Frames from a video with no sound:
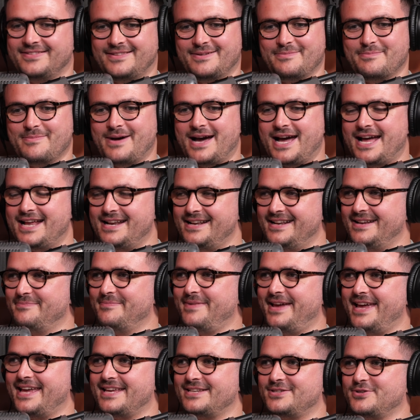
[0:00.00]
The man
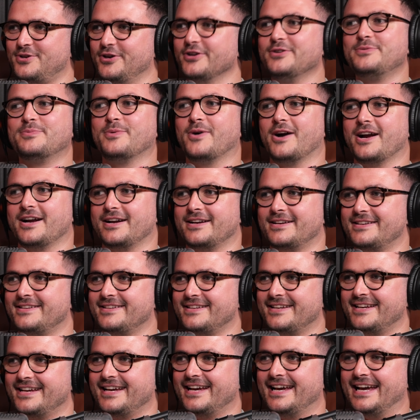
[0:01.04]
makes good work
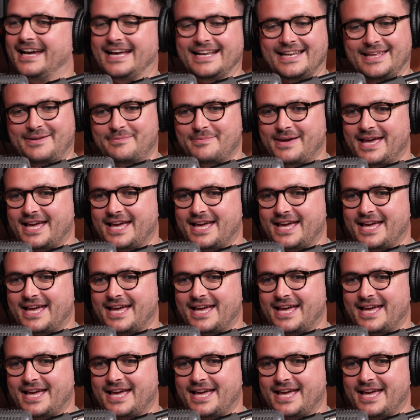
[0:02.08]
and he